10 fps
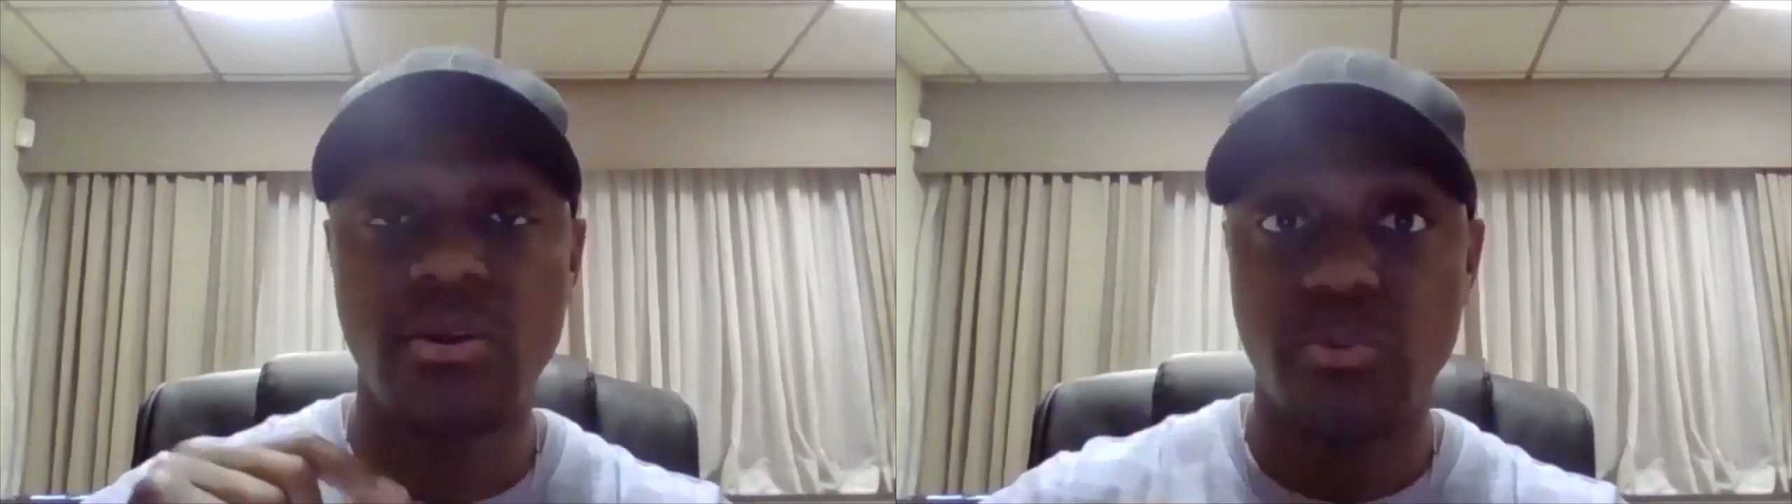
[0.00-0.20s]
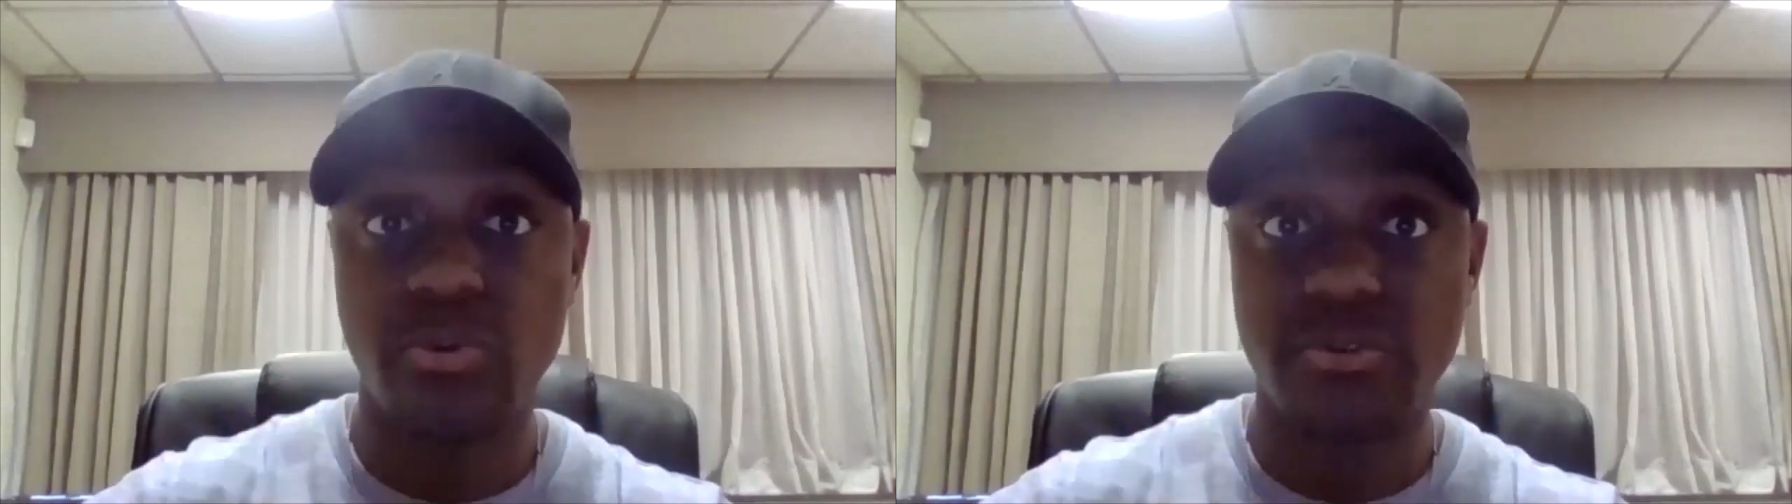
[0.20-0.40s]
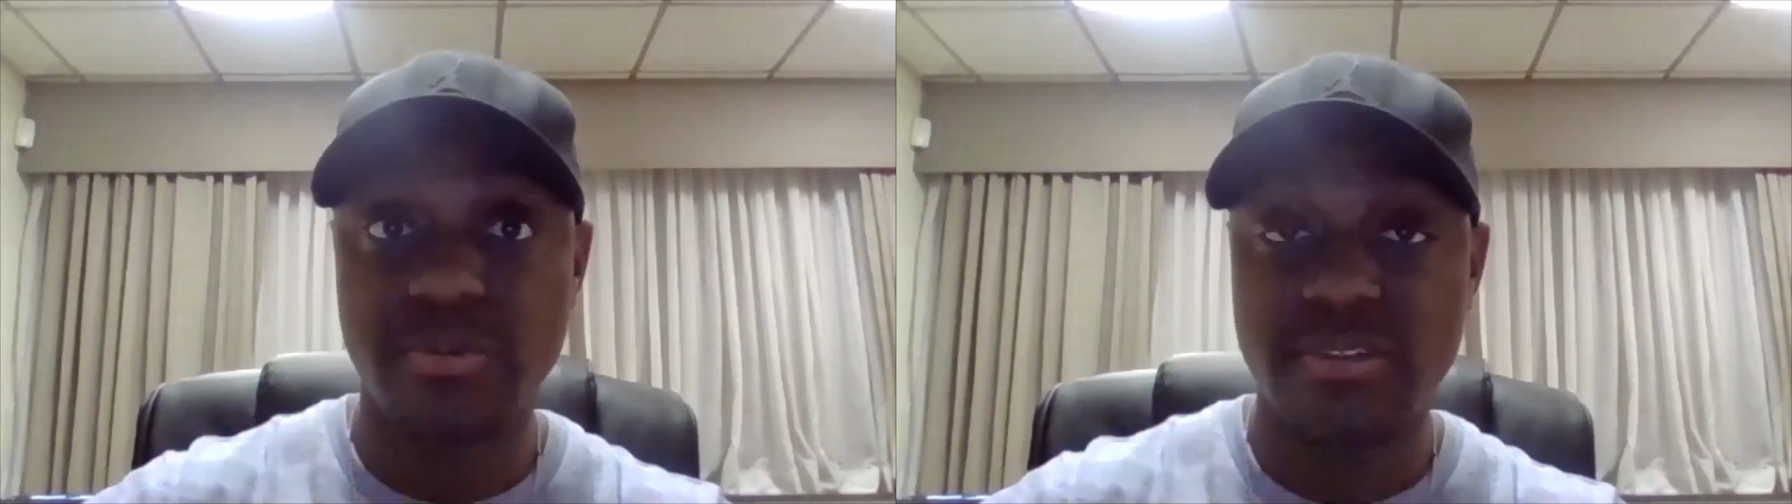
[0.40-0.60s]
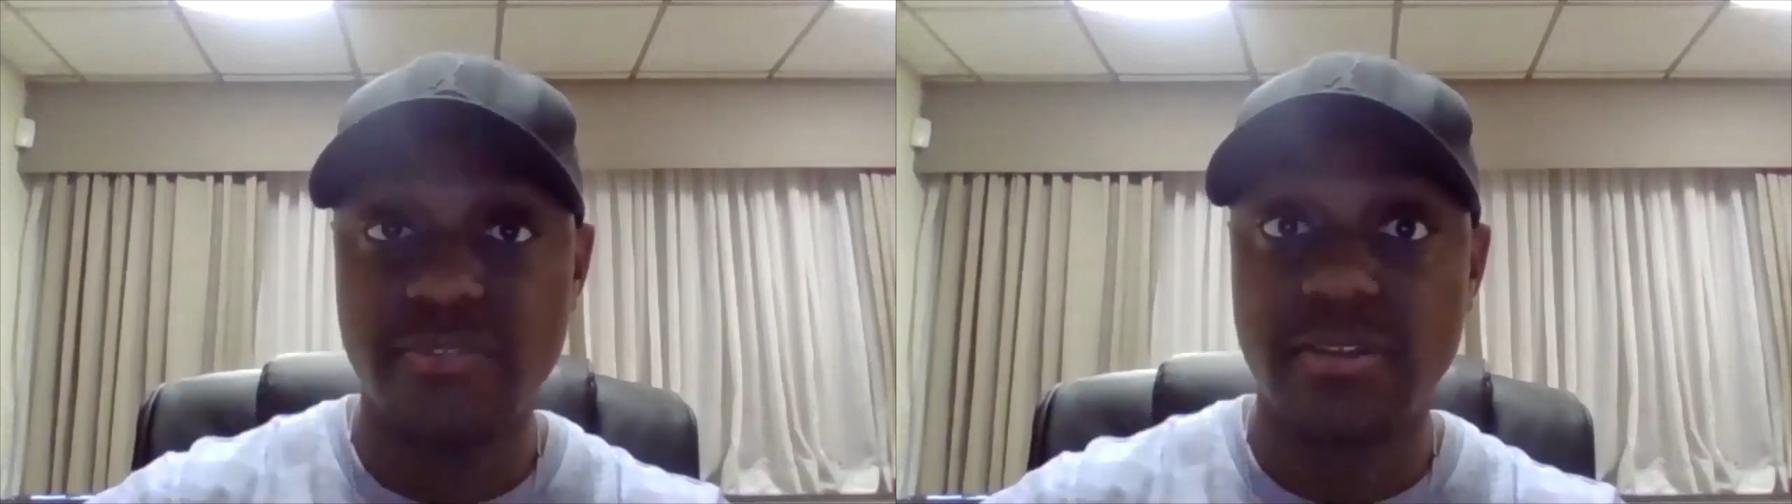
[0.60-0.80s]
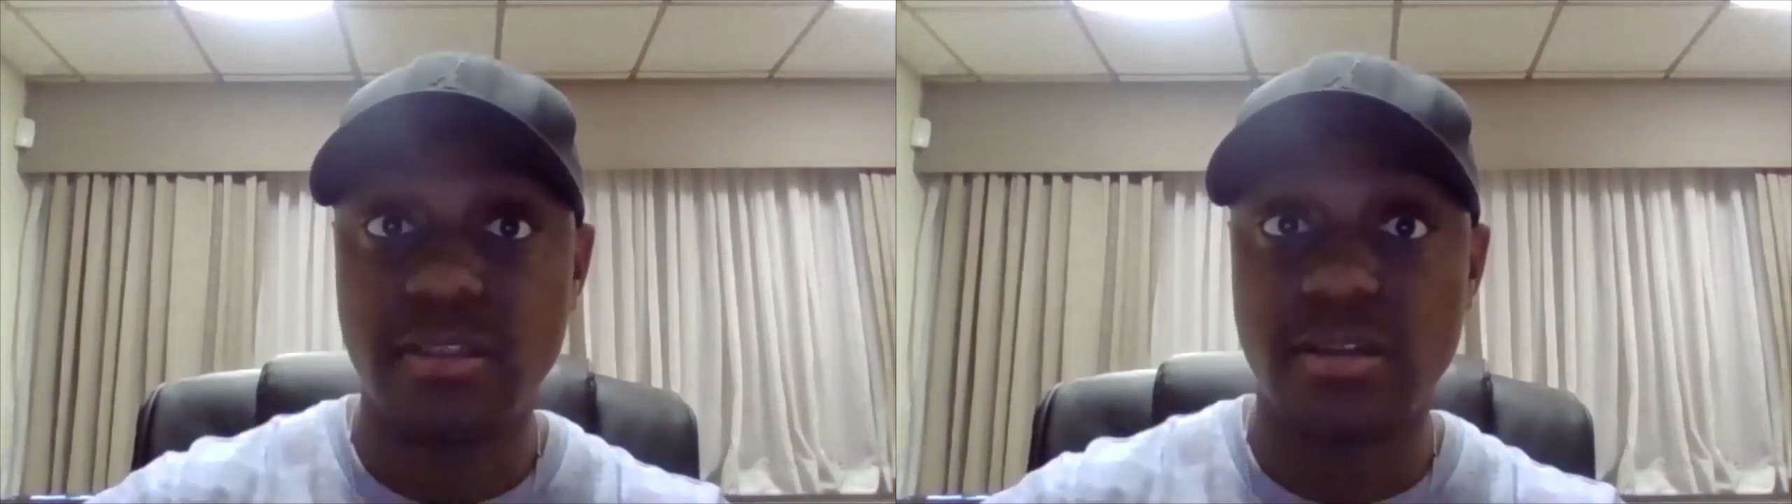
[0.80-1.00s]
will
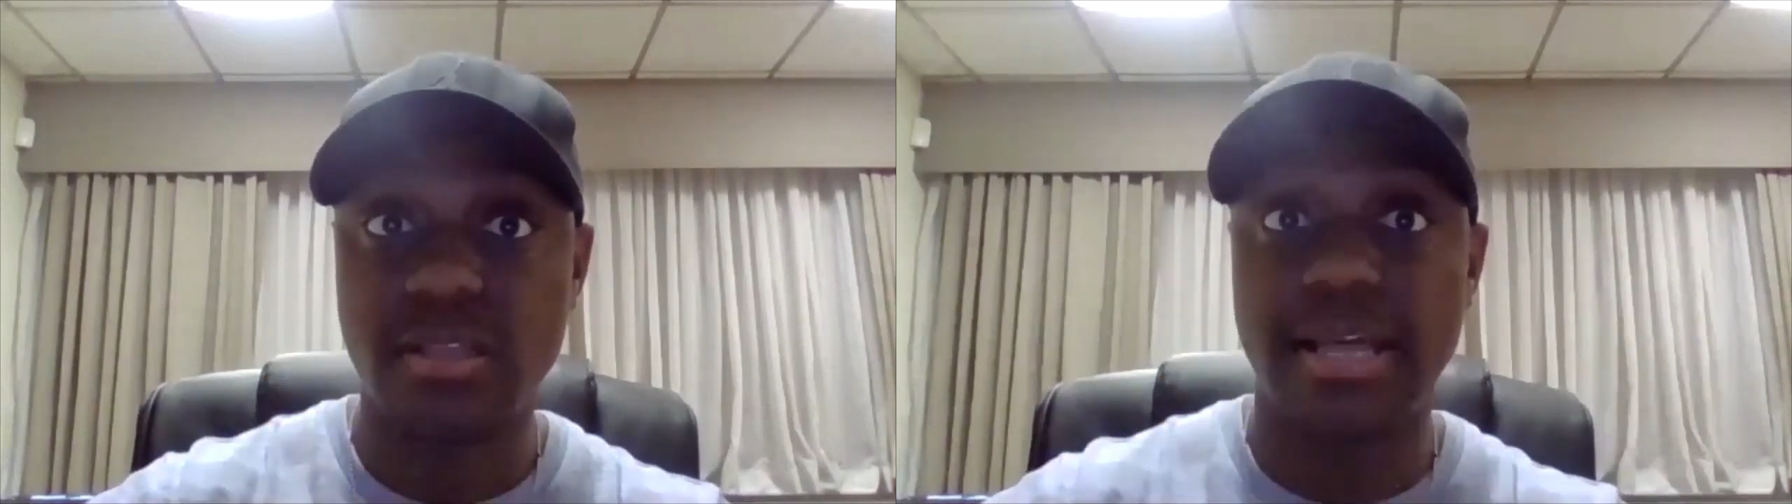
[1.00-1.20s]
specifically look